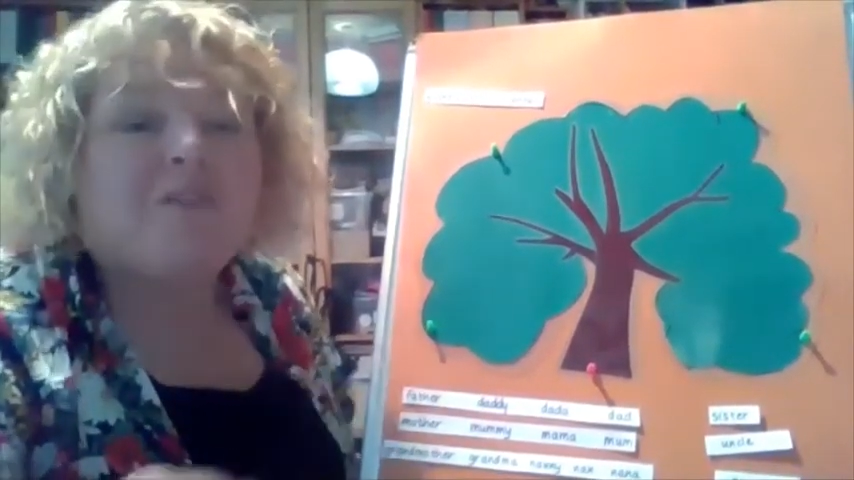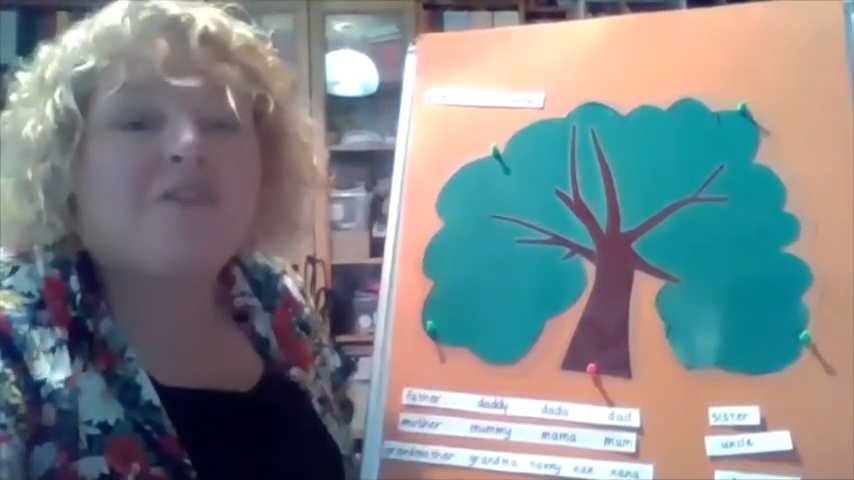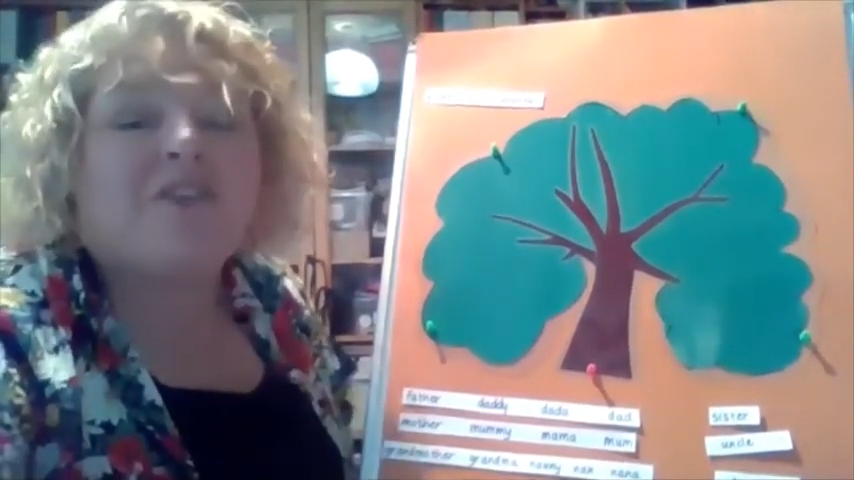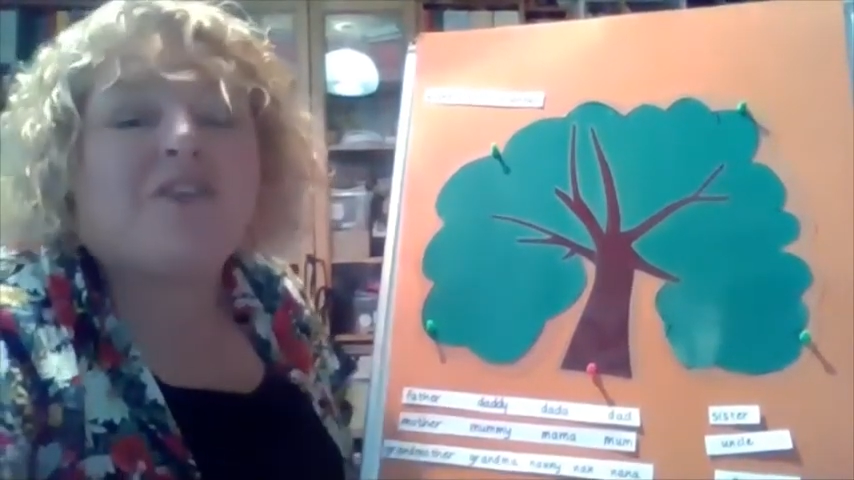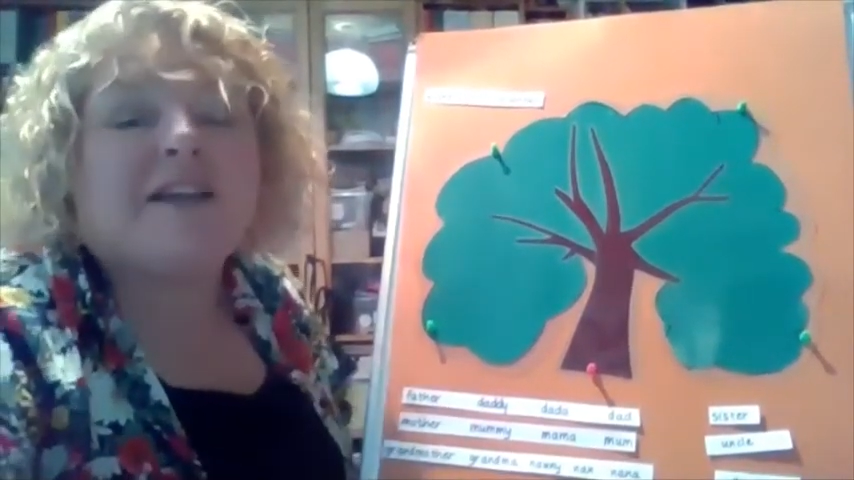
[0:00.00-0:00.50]
of
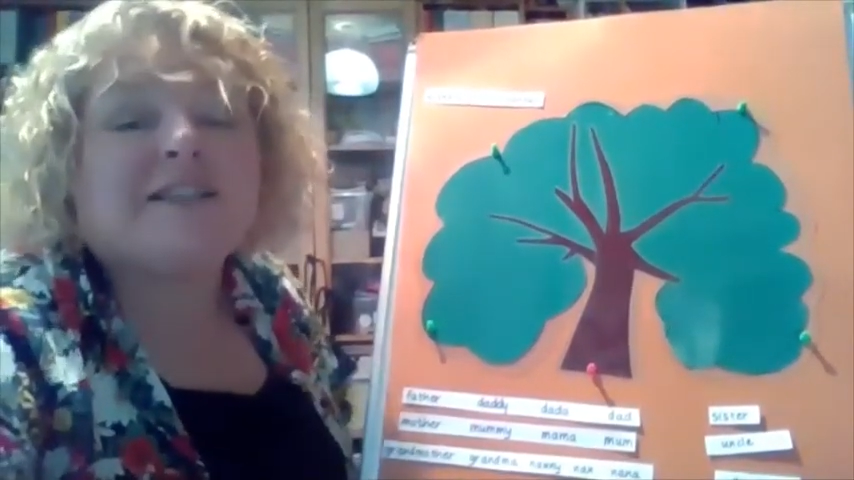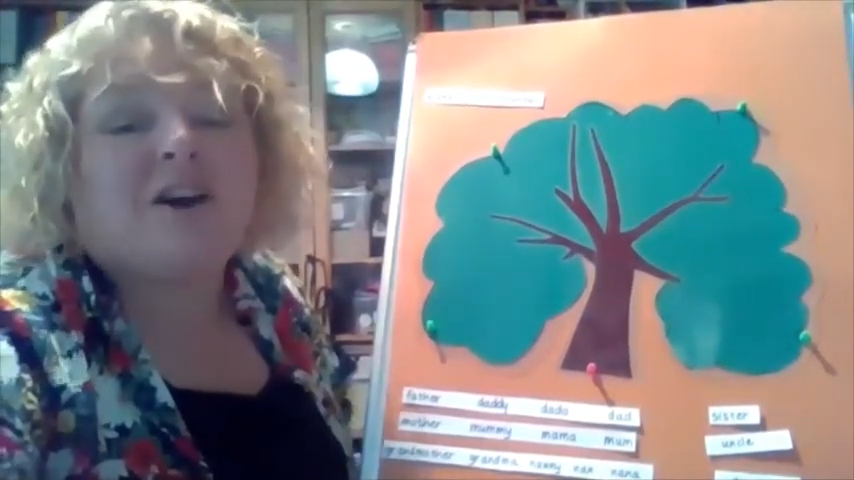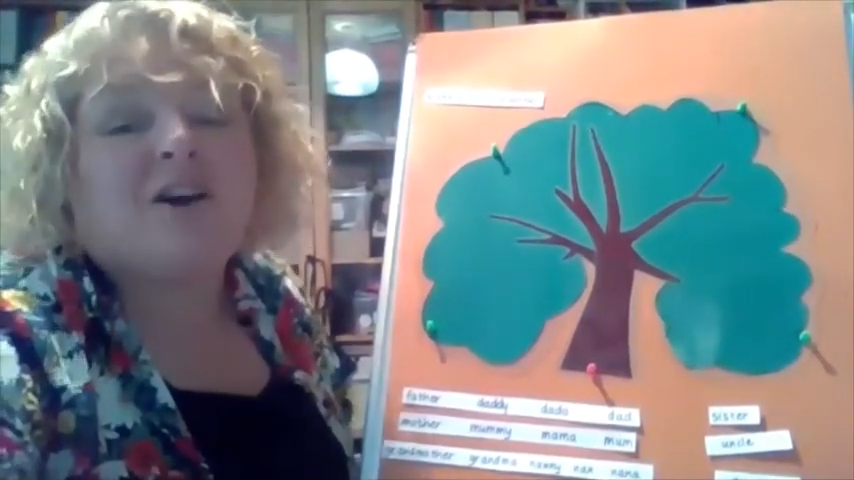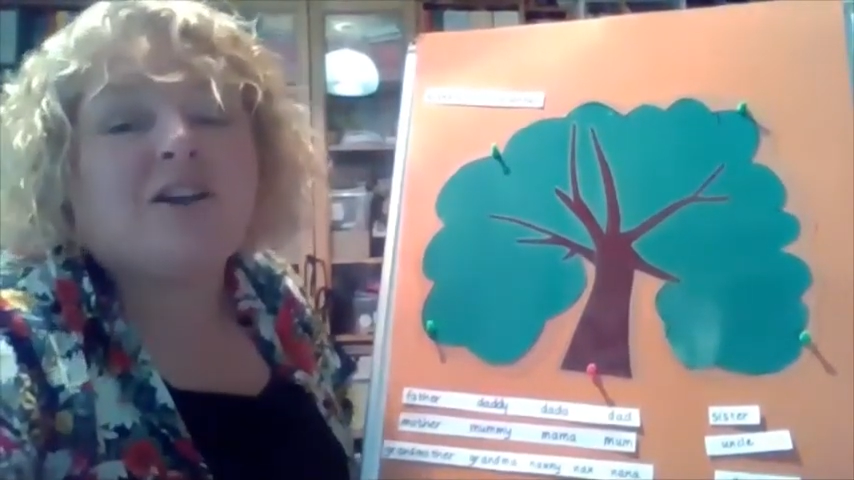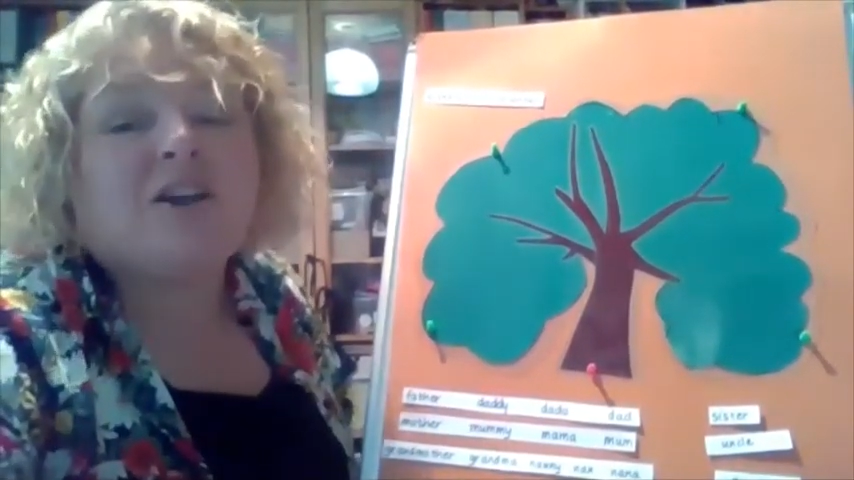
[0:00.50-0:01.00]
the things
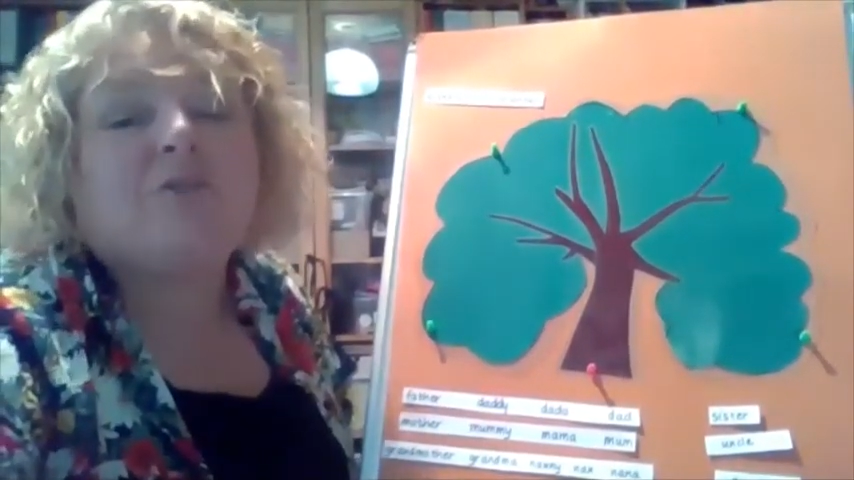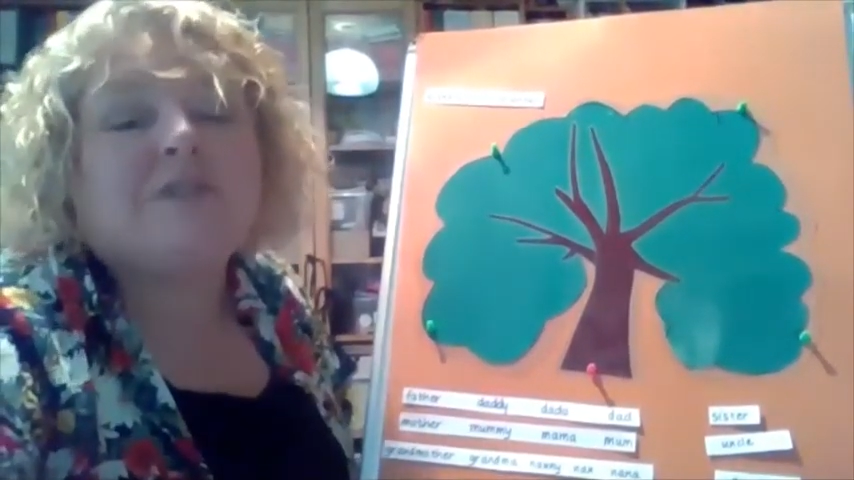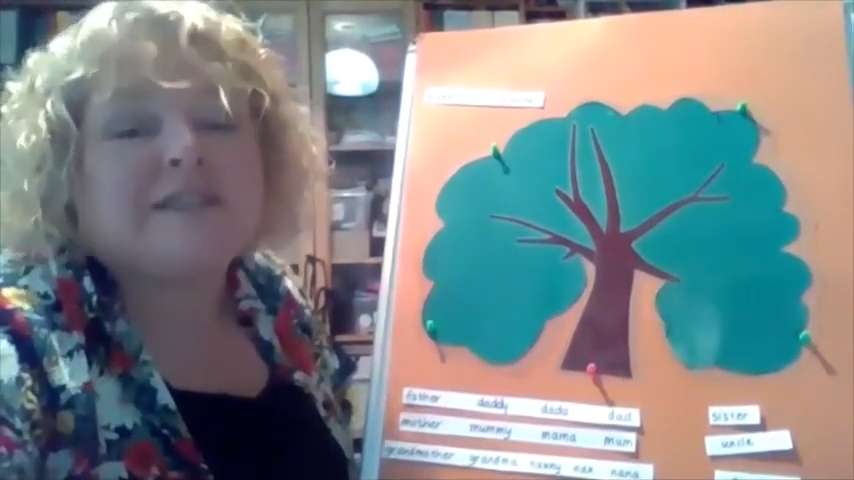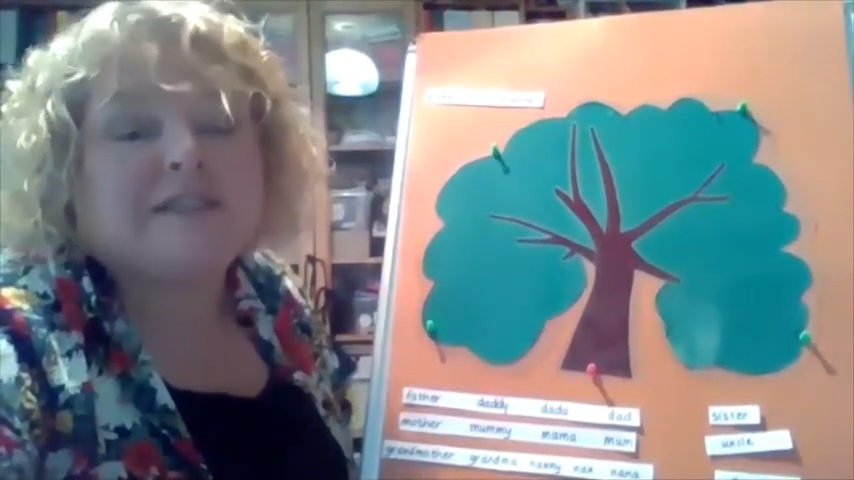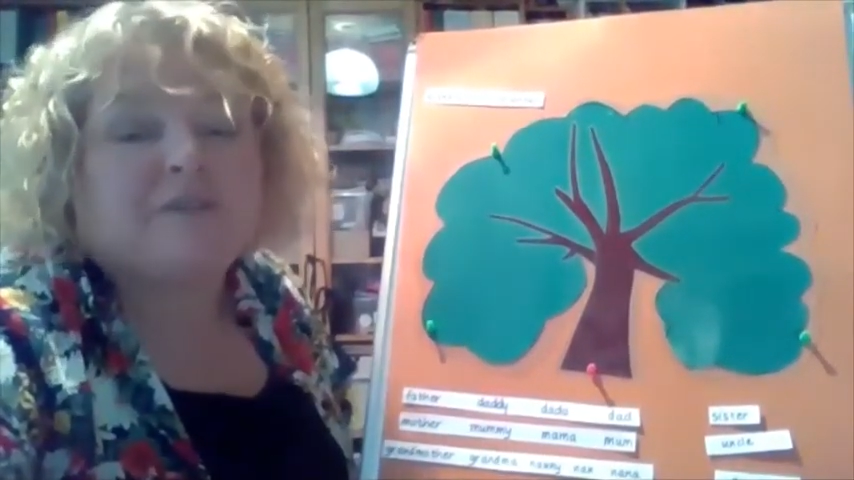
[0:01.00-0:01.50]
I
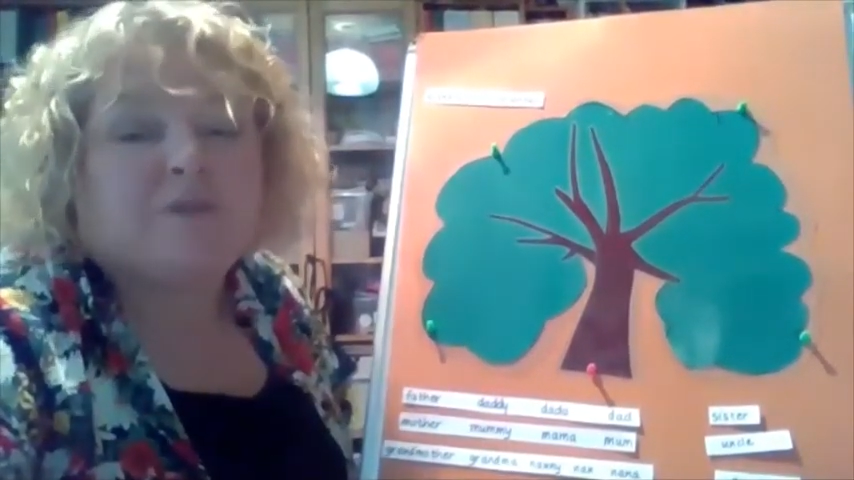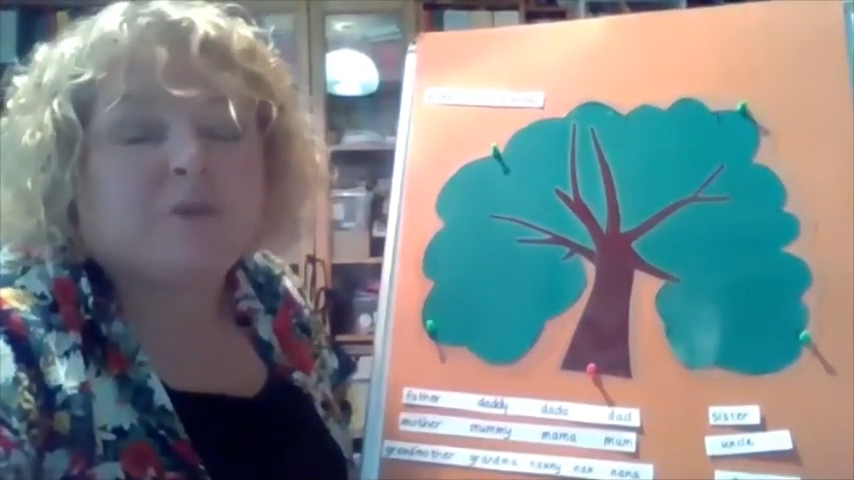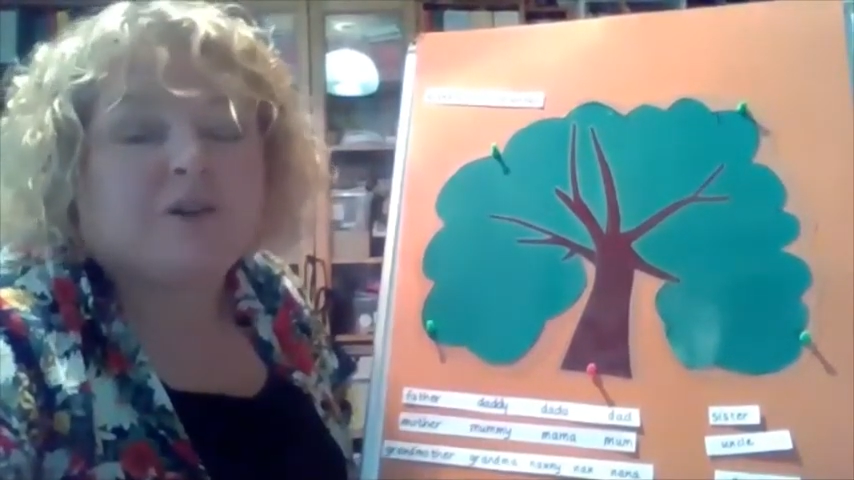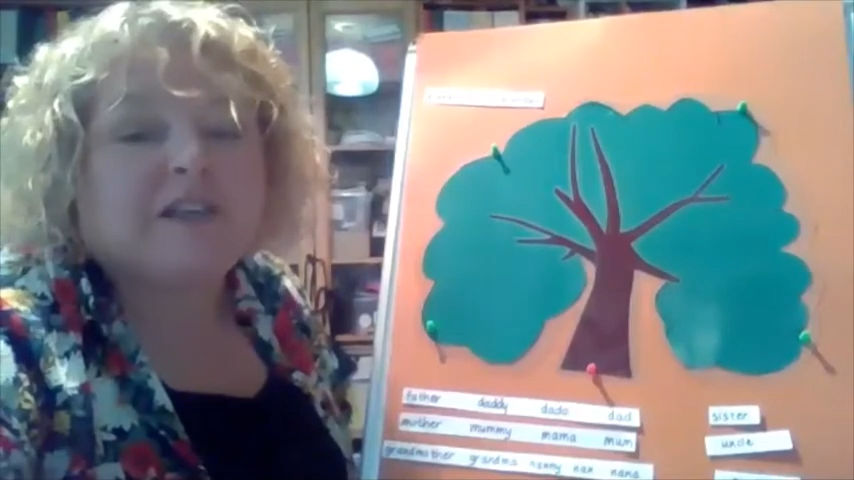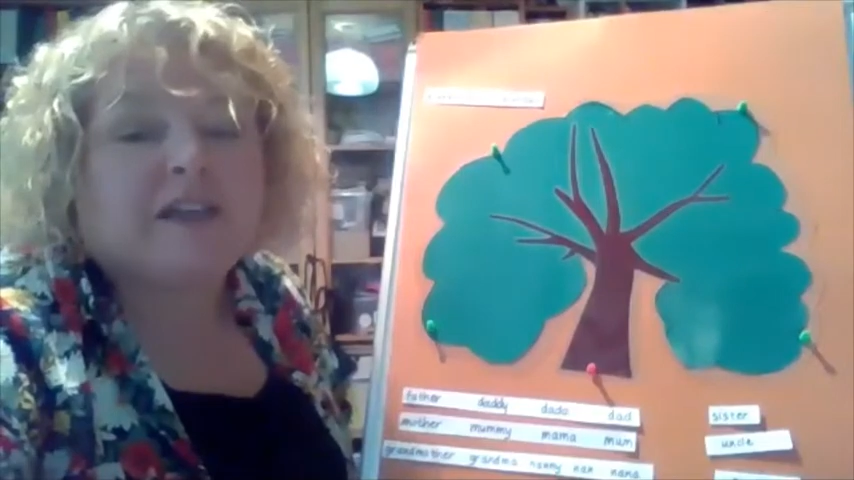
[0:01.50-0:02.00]
noticed,
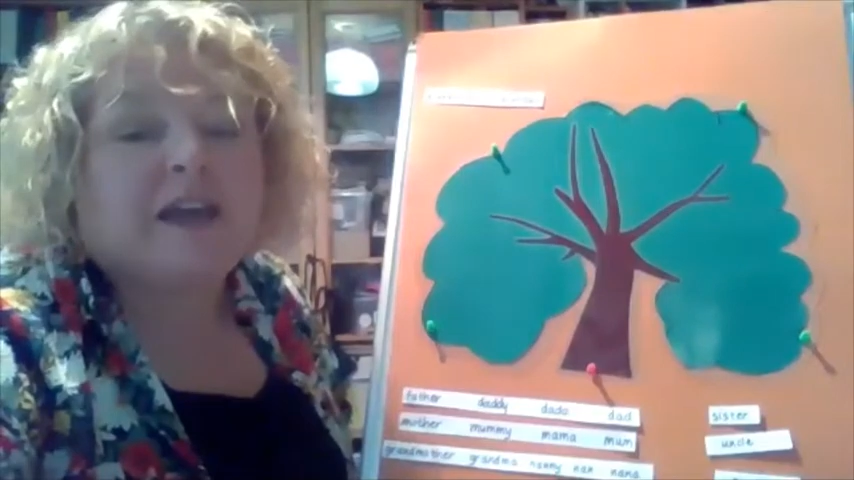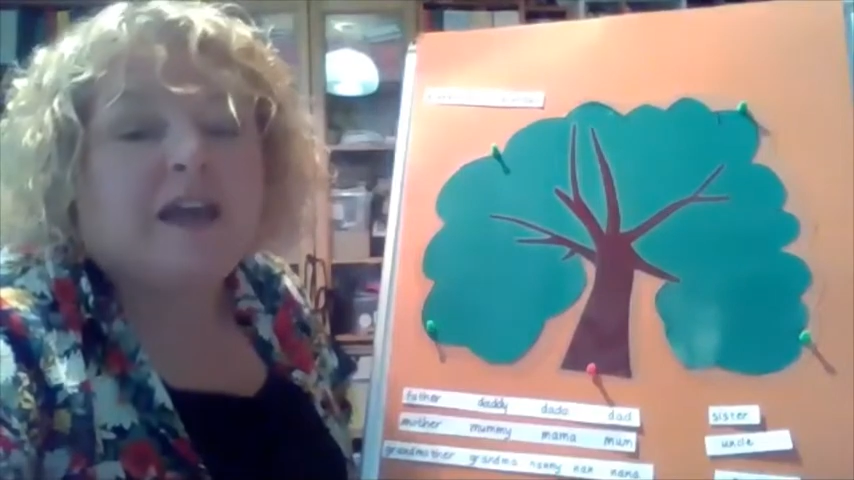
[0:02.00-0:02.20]
everybody,